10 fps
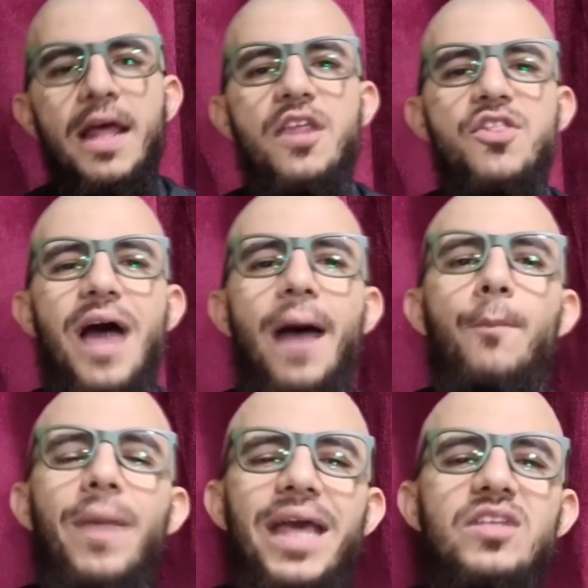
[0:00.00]

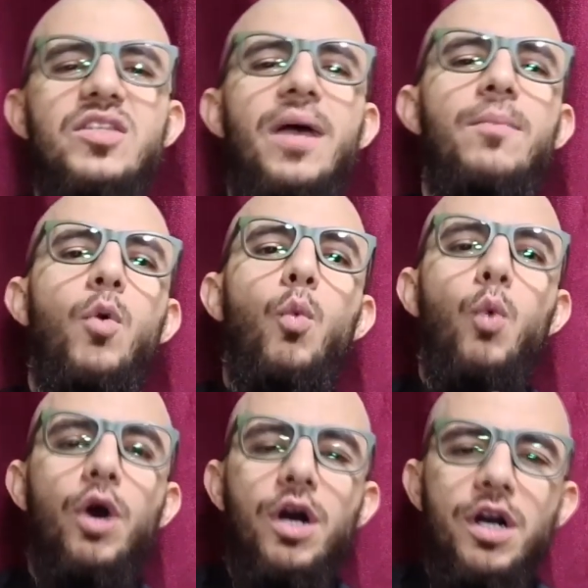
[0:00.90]
that makes
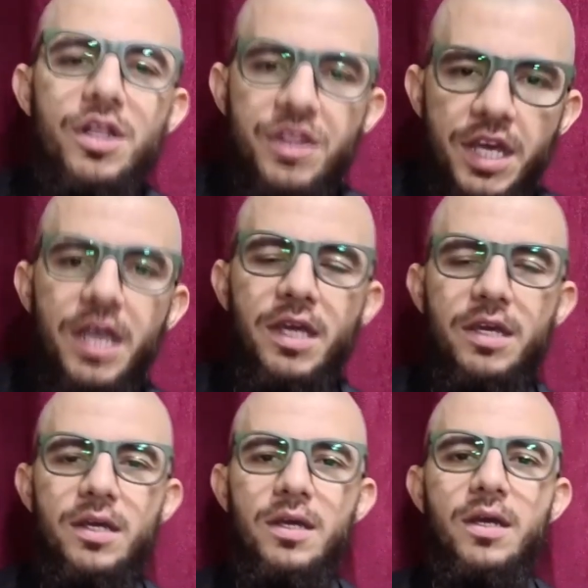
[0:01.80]
them worthy